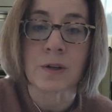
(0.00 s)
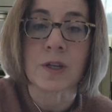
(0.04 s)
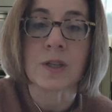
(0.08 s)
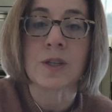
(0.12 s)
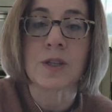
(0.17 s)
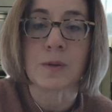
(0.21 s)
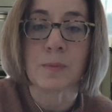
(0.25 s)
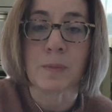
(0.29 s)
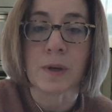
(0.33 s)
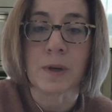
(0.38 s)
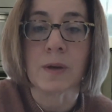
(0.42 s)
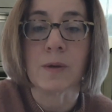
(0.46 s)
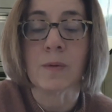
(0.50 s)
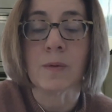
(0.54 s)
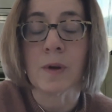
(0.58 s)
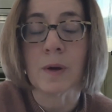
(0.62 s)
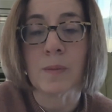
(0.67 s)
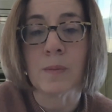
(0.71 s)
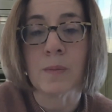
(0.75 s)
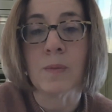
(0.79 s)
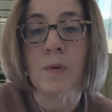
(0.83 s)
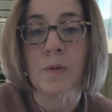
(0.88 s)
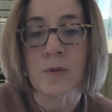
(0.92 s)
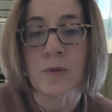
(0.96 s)
to be
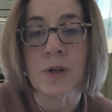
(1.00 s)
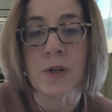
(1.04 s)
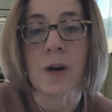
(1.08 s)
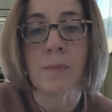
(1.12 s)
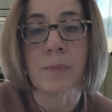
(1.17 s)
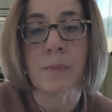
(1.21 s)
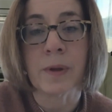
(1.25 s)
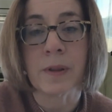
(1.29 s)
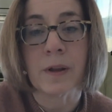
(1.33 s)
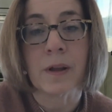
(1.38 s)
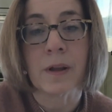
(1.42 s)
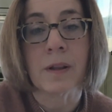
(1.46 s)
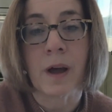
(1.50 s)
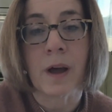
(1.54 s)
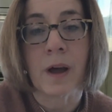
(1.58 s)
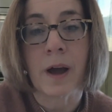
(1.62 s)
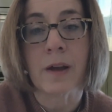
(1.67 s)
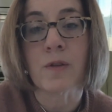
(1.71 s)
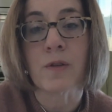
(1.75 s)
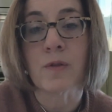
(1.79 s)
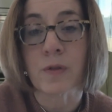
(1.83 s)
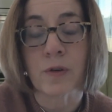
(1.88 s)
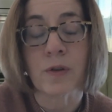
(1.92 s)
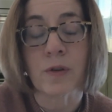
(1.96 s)
moved up in the line
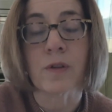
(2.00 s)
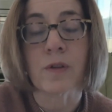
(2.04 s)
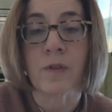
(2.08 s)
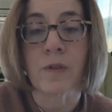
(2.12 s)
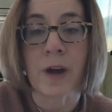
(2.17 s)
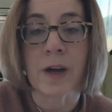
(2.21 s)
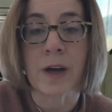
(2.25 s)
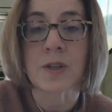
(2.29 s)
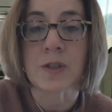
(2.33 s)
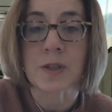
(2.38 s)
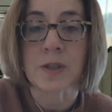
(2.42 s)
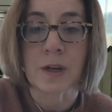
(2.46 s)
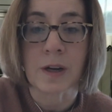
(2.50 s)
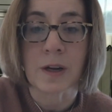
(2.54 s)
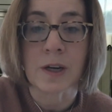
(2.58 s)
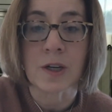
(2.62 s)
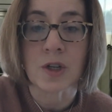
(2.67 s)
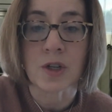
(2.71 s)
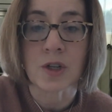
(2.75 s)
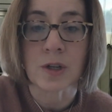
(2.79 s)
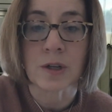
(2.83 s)
for the vaccination.